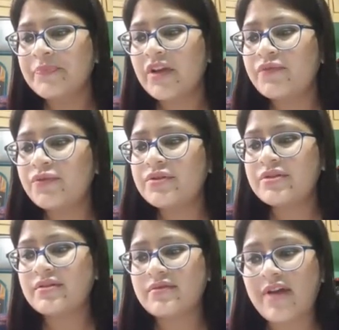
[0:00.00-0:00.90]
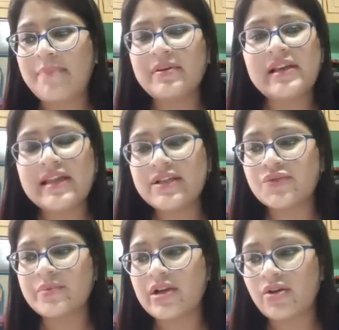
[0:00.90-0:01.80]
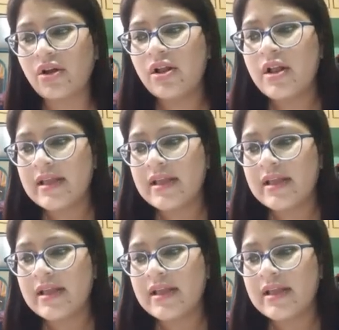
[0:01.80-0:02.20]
food rapidly to below